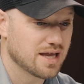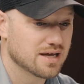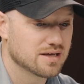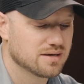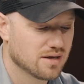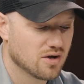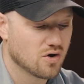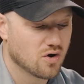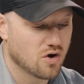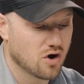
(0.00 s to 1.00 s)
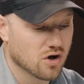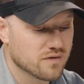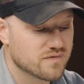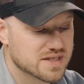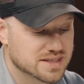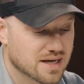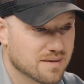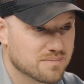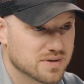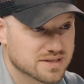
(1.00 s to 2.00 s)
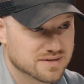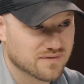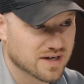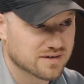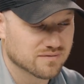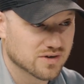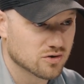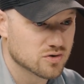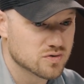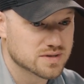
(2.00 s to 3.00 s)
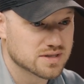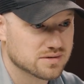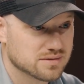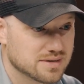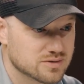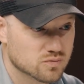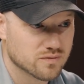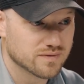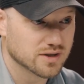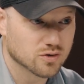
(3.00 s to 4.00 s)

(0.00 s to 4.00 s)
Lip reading: And all of these companies effectively are using these roofing